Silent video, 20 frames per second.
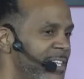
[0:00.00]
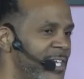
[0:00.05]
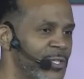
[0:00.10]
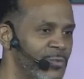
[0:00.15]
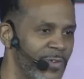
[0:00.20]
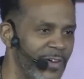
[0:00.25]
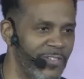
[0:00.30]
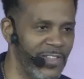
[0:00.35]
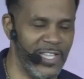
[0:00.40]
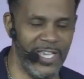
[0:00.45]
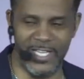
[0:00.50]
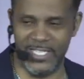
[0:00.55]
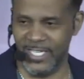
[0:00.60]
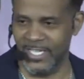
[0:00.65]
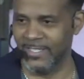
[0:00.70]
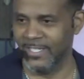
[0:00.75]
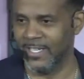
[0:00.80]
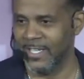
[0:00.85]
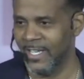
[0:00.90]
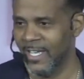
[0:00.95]
this
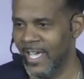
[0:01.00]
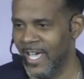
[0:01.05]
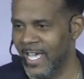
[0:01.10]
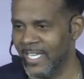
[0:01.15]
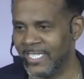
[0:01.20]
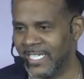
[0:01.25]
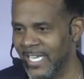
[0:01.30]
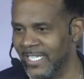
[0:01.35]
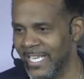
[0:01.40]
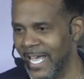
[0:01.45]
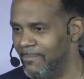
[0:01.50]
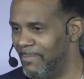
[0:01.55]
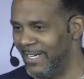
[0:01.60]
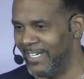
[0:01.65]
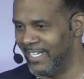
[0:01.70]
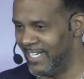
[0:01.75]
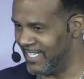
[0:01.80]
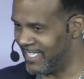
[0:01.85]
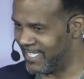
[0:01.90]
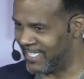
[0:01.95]
revelation is because I've been
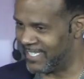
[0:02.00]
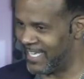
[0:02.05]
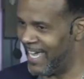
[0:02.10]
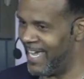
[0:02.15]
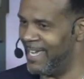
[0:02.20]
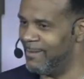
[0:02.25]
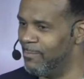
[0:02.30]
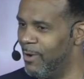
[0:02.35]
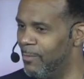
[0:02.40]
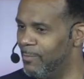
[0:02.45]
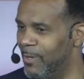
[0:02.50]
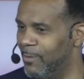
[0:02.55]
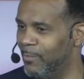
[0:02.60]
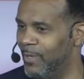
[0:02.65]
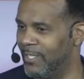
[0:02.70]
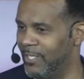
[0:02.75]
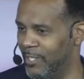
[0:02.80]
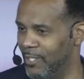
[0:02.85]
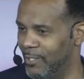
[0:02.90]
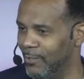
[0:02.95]
in the same moment
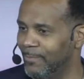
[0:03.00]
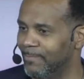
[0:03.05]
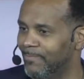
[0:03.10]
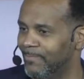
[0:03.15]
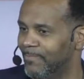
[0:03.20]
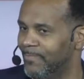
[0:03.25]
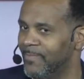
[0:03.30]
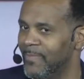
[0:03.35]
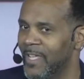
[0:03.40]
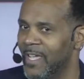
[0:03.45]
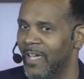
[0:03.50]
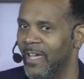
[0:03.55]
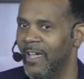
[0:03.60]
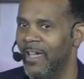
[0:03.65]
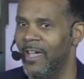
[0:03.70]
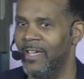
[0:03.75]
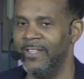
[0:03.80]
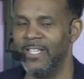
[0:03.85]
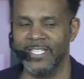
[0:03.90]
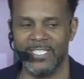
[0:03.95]
with you.
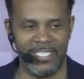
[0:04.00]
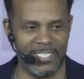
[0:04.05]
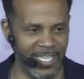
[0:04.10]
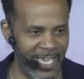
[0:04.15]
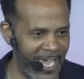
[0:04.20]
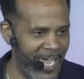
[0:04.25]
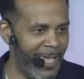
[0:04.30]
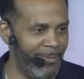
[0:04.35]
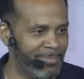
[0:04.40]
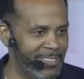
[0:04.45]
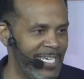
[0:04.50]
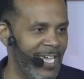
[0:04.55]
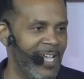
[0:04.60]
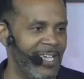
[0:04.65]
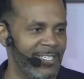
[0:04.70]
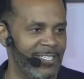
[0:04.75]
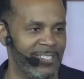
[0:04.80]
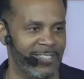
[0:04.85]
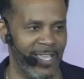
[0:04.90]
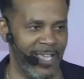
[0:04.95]
And the same
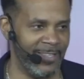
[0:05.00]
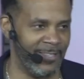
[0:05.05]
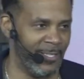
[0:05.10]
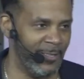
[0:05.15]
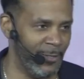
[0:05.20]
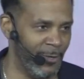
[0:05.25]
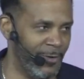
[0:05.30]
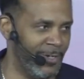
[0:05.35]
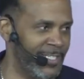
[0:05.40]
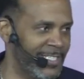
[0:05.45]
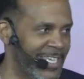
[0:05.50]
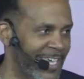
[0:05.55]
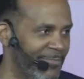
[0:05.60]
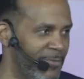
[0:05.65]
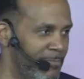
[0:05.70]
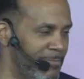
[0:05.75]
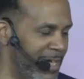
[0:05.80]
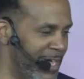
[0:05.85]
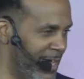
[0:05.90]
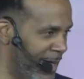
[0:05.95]
test that the Lord has
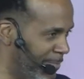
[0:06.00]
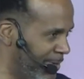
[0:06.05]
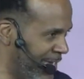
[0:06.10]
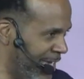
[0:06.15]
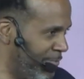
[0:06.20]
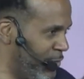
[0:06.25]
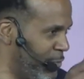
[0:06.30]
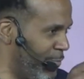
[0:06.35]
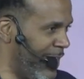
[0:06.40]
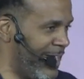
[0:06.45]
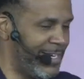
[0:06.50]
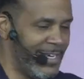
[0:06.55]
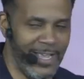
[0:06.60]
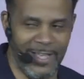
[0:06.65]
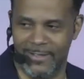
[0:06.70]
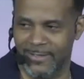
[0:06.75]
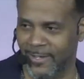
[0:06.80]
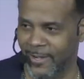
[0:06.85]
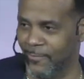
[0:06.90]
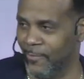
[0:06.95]
given me, I'm going to give you right
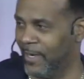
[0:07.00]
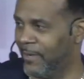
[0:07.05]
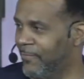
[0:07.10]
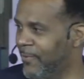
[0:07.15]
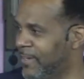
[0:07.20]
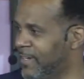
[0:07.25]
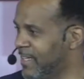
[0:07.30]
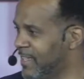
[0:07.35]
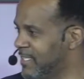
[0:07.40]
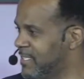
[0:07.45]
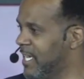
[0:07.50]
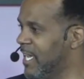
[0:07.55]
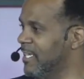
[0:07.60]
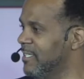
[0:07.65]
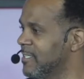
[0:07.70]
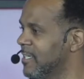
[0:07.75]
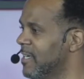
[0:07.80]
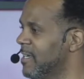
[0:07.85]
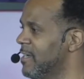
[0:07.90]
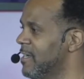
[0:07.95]
now. Y'all ready for another
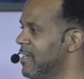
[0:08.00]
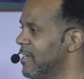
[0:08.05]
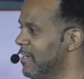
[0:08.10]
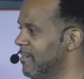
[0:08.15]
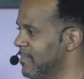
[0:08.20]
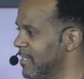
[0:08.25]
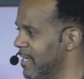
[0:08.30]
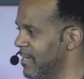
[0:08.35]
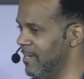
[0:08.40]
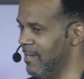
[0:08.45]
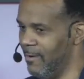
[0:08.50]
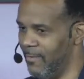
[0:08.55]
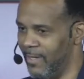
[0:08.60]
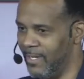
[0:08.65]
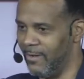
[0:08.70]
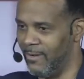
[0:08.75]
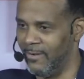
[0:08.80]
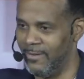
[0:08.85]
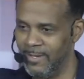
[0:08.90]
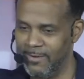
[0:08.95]
test? Okay, here we
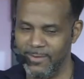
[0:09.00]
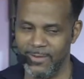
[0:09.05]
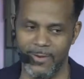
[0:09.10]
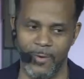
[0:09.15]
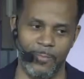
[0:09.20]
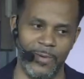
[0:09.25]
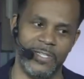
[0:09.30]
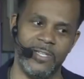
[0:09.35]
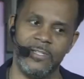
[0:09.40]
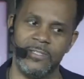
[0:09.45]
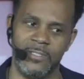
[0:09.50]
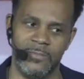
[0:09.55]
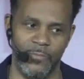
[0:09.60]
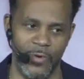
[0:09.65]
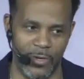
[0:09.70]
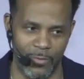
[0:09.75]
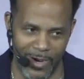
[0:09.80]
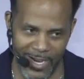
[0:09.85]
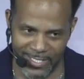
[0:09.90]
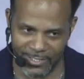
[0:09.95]
go. Here we go. But this
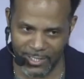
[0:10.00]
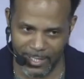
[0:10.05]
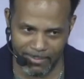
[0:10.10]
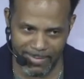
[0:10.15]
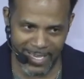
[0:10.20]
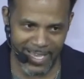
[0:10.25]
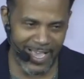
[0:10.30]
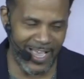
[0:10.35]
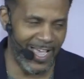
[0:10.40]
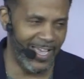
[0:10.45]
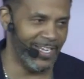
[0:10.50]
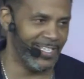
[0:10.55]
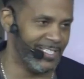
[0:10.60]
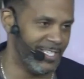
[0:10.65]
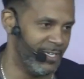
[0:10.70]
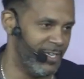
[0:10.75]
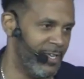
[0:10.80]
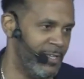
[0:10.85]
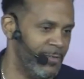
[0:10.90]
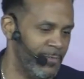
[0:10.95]
requires you to be honest
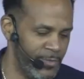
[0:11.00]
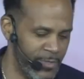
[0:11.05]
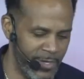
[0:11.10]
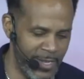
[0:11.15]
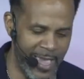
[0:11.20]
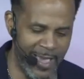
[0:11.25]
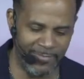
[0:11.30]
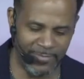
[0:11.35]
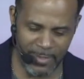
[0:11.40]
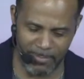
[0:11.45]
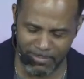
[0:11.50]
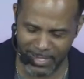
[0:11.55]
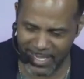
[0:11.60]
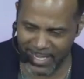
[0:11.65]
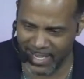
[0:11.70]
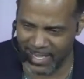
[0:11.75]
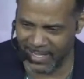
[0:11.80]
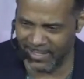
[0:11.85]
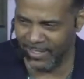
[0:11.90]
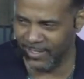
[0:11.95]
again. You have to be
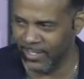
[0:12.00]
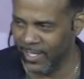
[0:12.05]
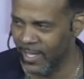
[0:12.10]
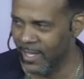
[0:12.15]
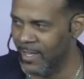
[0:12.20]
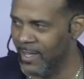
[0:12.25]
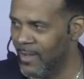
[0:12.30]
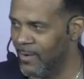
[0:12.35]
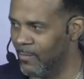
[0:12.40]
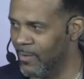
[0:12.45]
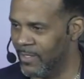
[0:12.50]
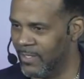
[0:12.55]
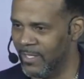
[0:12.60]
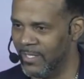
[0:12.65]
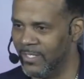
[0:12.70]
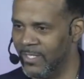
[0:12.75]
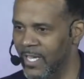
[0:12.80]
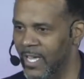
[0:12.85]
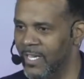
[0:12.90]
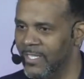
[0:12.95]
honest with
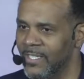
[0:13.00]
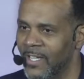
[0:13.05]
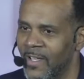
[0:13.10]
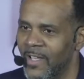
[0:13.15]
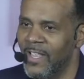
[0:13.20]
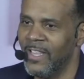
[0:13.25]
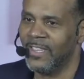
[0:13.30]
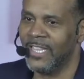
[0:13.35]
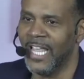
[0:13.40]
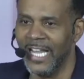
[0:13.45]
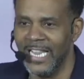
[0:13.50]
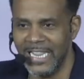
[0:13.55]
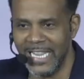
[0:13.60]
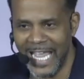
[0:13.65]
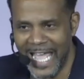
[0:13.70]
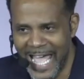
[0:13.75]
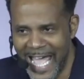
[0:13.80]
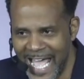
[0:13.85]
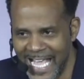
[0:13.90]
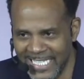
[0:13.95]
this test. The
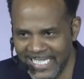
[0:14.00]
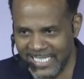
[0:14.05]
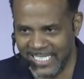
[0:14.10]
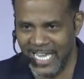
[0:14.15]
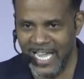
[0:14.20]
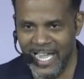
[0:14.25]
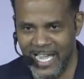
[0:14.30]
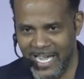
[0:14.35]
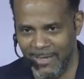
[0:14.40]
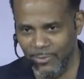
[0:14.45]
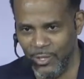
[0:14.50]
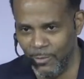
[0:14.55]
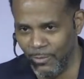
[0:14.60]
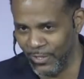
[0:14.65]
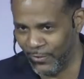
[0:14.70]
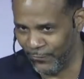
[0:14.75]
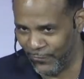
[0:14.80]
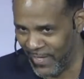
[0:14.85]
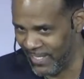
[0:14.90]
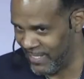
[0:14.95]
last time you
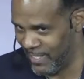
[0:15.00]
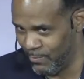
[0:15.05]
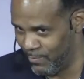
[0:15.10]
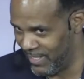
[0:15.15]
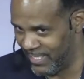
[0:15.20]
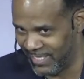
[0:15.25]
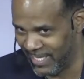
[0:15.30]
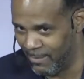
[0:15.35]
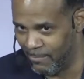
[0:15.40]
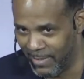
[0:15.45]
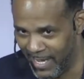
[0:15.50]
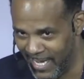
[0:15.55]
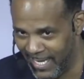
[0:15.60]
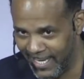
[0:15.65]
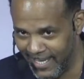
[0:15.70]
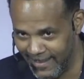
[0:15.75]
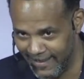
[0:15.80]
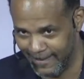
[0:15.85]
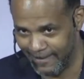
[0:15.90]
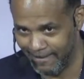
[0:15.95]
was fussing with
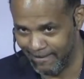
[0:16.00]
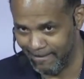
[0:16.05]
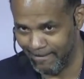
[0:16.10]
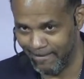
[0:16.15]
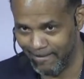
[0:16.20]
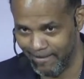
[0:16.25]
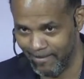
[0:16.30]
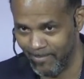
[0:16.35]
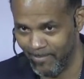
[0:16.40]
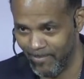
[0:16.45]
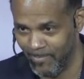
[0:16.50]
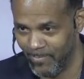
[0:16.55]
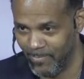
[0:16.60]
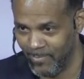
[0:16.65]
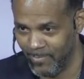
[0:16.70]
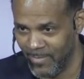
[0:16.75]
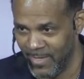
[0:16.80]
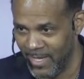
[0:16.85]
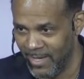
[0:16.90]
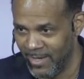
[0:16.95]
somebody
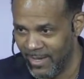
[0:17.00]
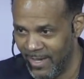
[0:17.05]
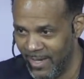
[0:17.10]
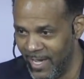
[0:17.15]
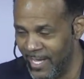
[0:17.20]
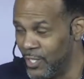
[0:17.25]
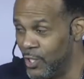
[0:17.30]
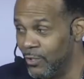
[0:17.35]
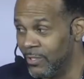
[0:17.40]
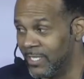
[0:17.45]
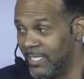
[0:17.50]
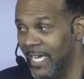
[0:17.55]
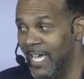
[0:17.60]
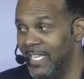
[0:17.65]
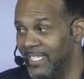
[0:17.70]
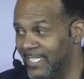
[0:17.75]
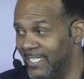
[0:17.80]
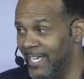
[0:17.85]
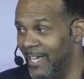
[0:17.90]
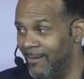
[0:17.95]
and you
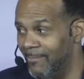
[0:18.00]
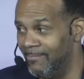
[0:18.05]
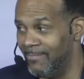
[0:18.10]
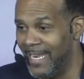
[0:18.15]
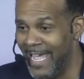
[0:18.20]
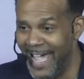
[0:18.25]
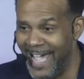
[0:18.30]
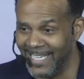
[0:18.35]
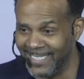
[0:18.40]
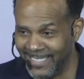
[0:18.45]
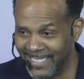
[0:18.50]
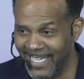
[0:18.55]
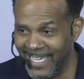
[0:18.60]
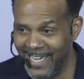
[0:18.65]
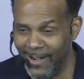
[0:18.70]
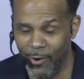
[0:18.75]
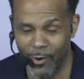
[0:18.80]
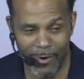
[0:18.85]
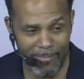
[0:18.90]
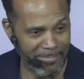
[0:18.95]
said something nasty
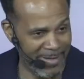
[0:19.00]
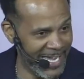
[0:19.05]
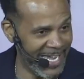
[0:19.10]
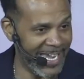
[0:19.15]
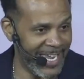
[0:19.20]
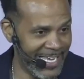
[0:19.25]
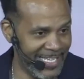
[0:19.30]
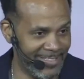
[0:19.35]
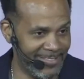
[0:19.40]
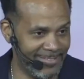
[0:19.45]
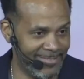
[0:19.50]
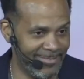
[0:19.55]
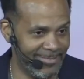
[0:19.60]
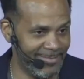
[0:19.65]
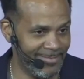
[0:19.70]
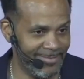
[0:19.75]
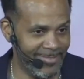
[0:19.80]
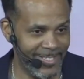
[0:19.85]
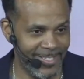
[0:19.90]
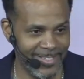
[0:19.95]
or mean,
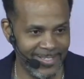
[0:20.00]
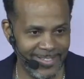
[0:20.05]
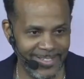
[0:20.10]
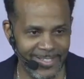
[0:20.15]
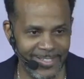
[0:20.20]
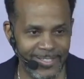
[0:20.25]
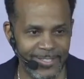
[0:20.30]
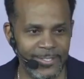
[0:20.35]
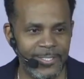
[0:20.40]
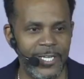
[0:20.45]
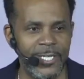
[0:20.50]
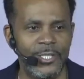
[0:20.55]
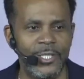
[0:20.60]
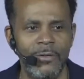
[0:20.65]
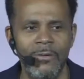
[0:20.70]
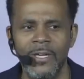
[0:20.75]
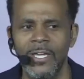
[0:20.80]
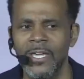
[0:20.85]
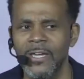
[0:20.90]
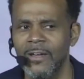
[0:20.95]
did
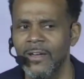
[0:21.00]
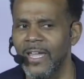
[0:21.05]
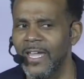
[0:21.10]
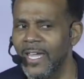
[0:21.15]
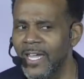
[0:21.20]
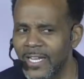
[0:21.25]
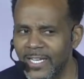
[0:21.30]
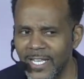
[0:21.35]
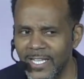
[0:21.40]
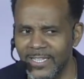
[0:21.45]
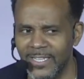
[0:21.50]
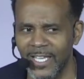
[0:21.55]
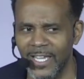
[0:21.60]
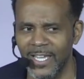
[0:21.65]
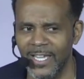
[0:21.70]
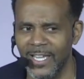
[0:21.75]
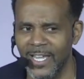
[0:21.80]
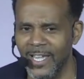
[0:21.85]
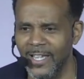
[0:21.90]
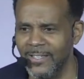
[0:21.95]
you hear
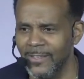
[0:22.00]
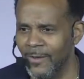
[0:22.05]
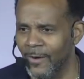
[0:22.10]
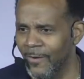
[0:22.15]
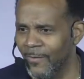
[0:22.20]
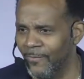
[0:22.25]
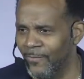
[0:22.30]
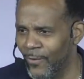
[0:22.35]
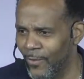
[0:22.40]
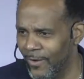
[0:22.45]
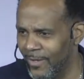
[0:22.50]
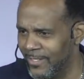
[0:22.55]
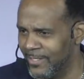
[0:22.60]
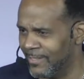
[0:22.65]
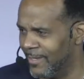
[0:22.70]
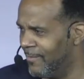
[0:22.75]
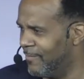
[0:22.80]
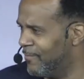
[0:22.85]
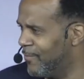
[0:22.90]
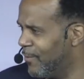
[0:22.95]
anything in your voice,
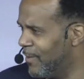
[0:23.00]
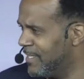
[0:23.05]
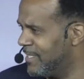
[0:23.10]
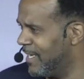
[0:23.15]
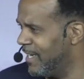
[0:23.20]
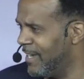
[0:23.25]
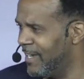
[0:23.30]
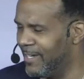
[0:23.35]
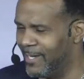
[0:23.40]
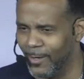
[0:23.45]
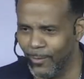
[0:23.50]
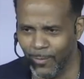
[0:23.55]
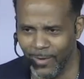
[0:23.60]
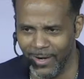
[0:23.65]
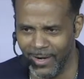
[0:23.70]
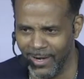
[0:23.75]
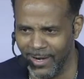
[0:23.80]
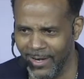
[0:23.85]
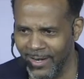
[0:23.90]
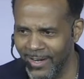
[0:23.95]
a voice
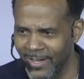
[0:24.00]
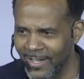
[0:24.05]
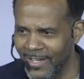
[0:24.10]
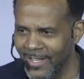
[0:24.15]
anywhere